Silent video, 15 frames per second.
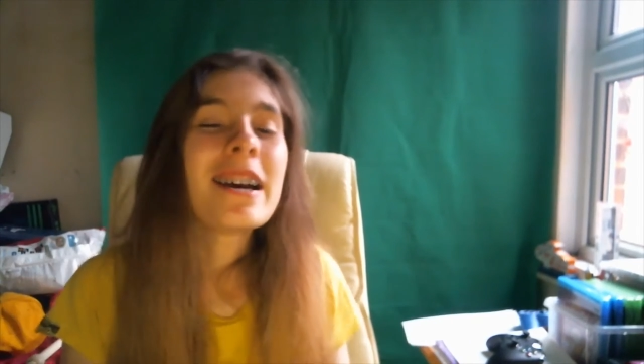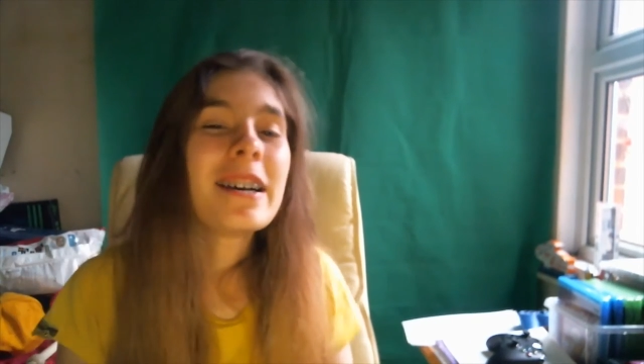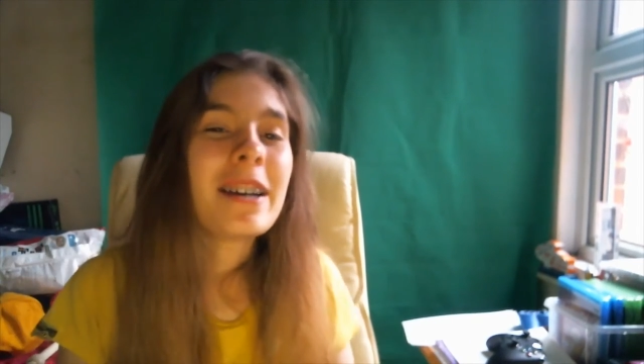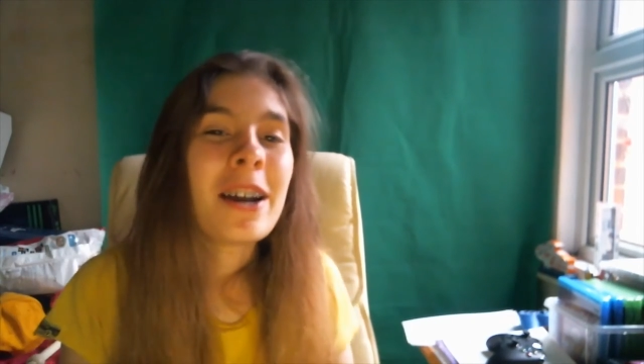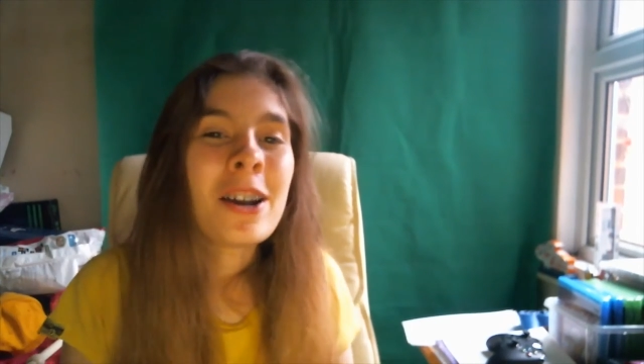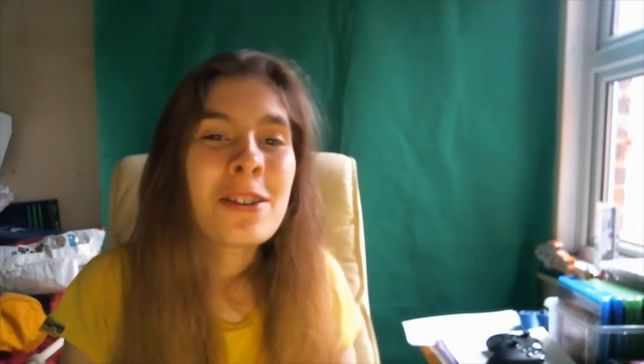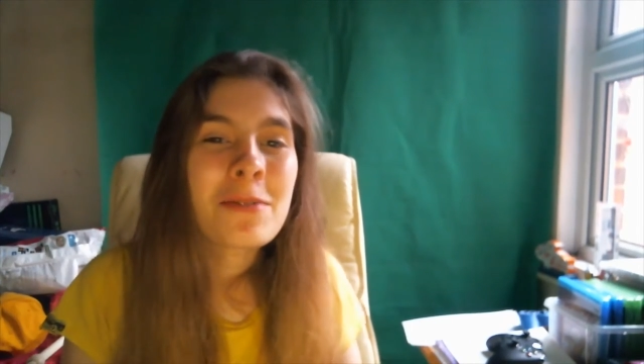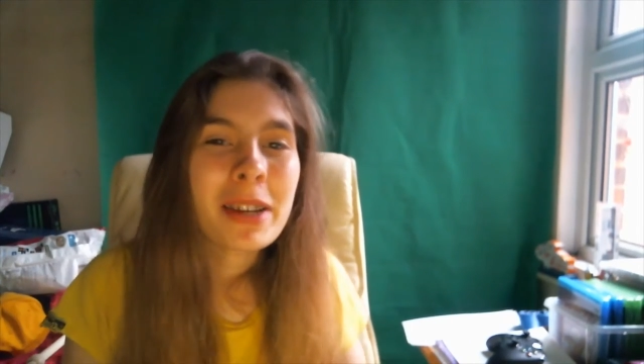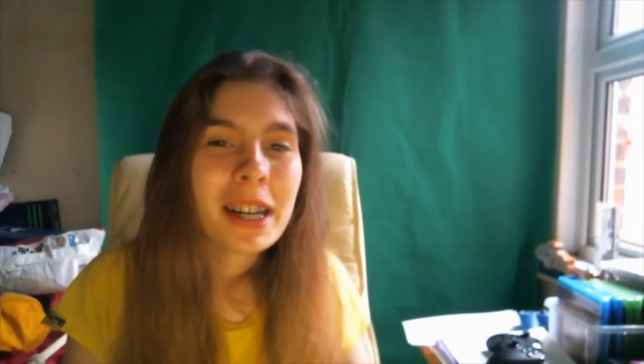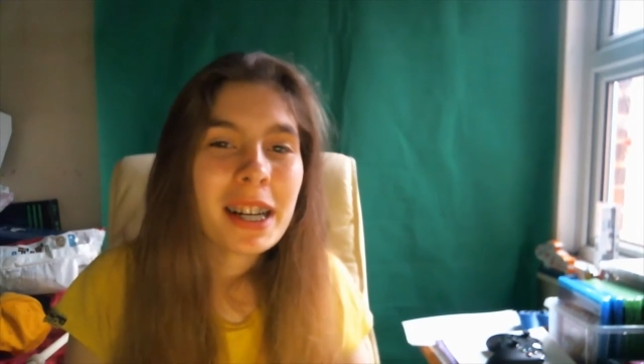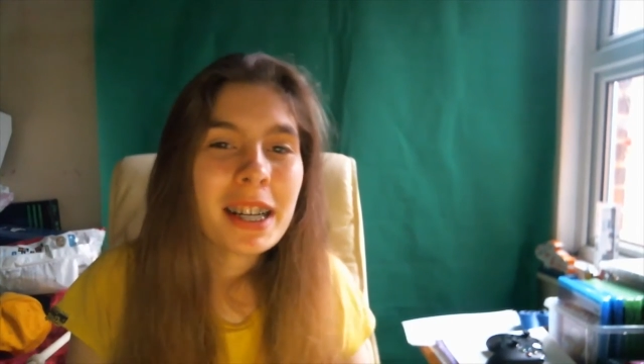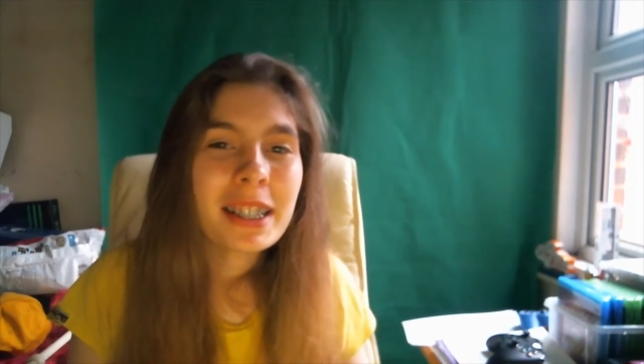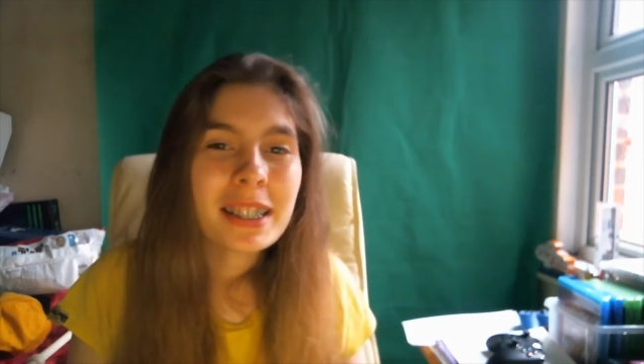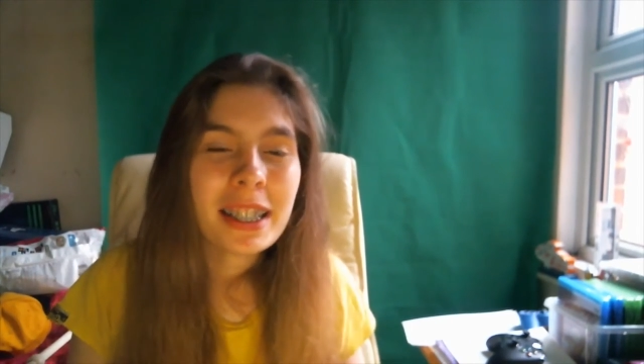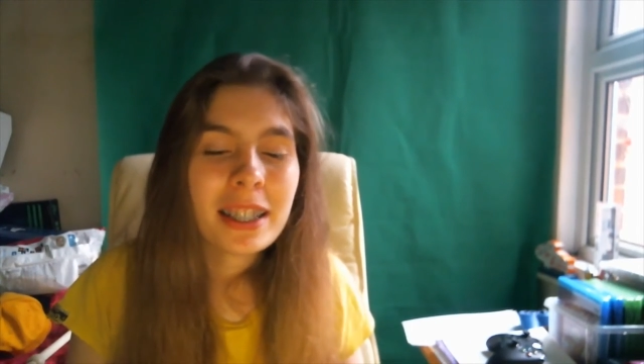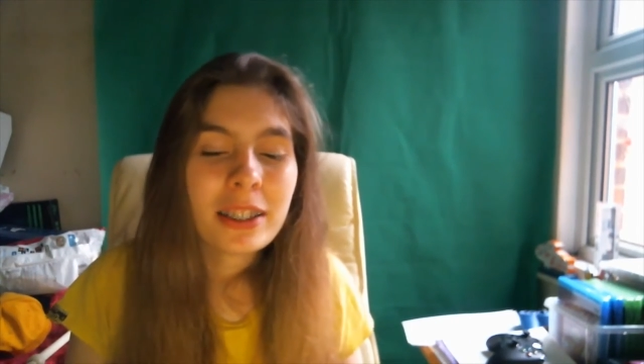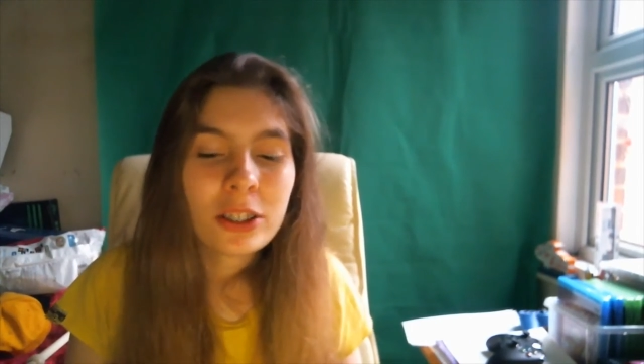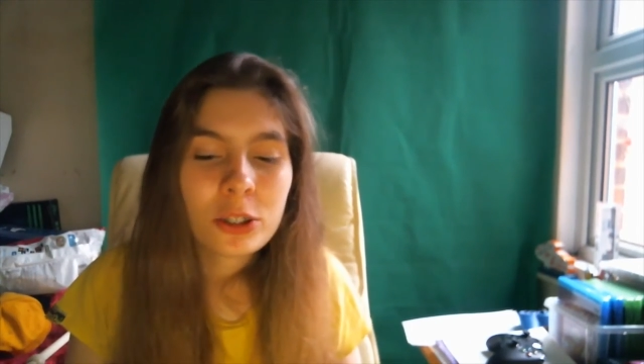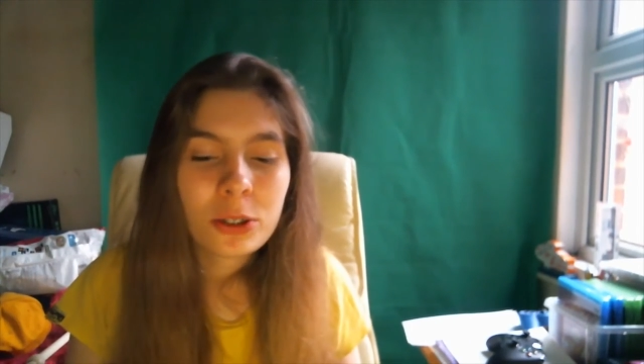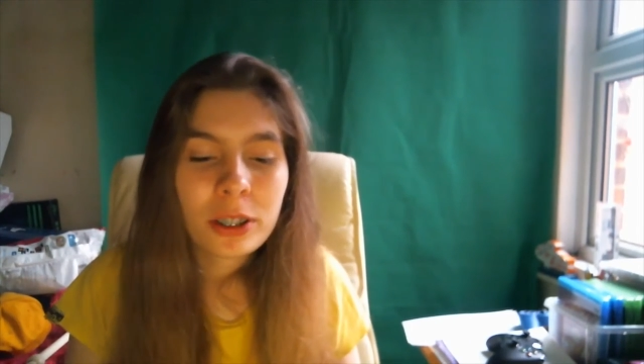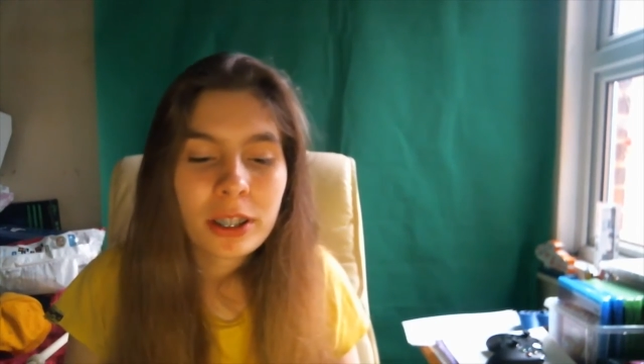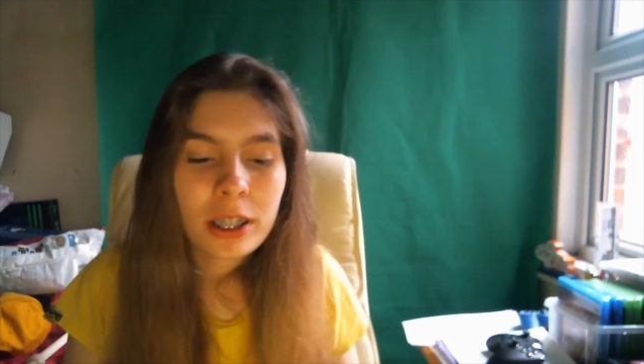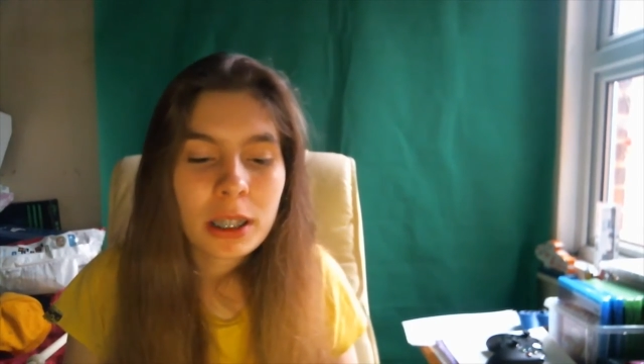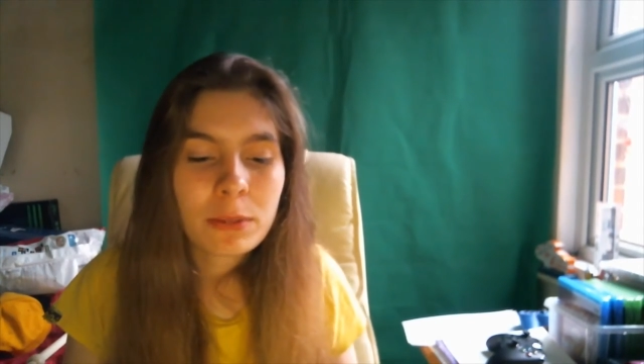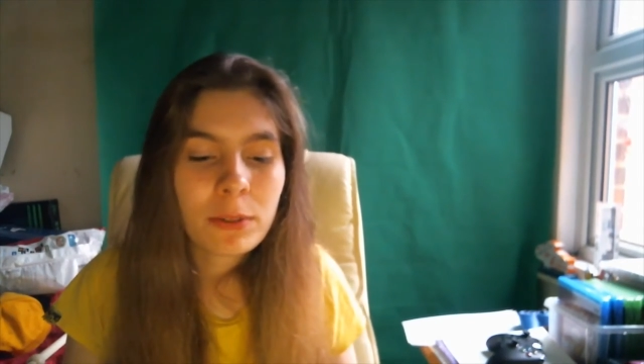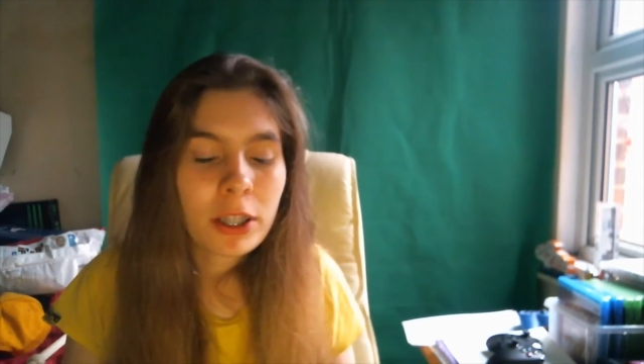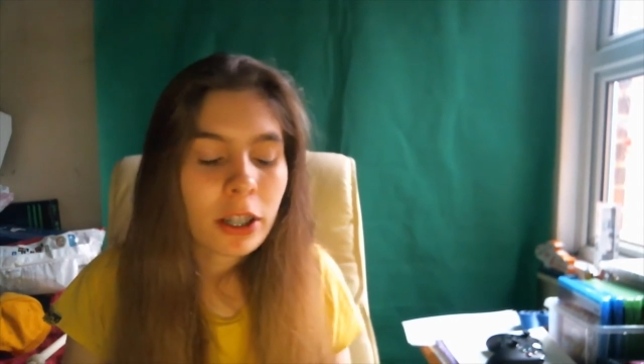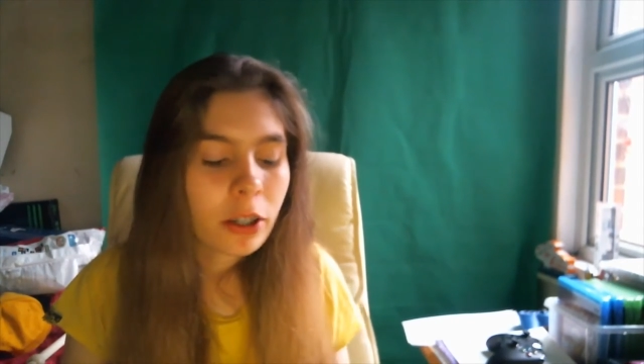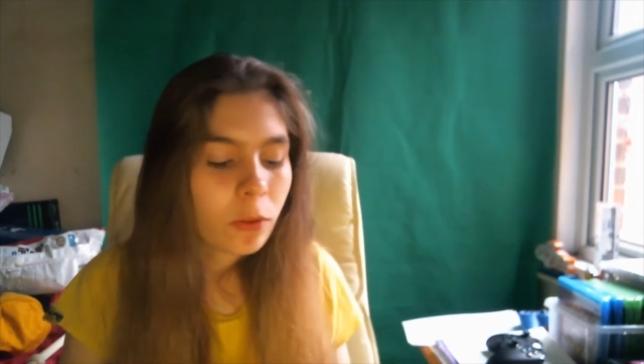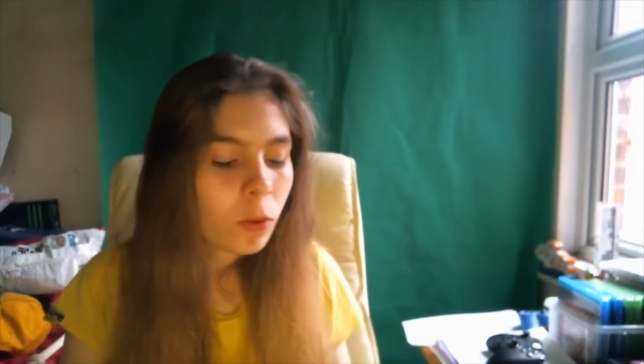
I hope you guys enjoyed this video.